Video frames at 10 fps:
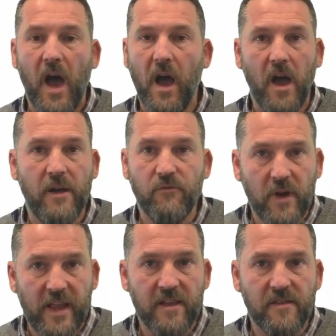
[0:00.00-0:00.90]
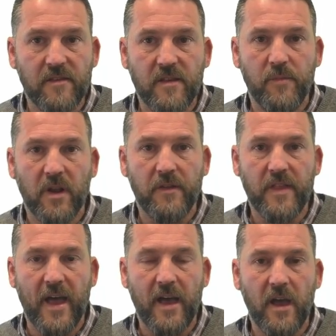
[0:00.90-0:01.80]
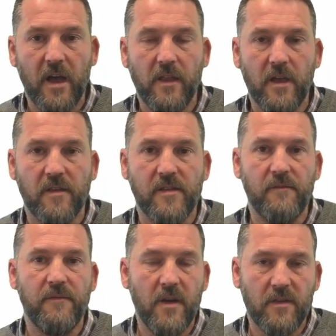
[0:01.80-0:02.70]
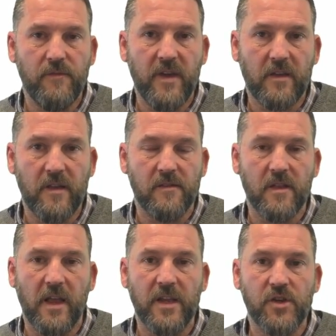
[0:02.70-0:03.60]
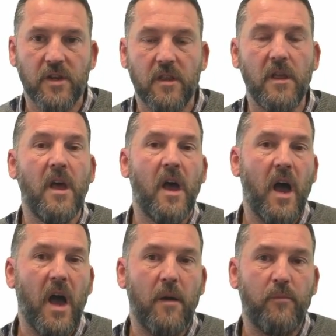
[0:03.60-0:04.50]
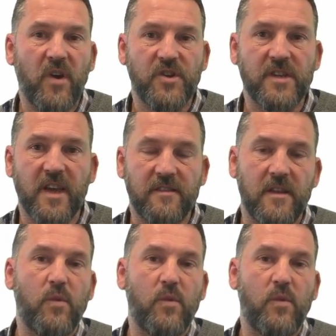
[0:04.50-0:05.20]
It really is as simple as that. And as I said, first fixed installation, pressure tested when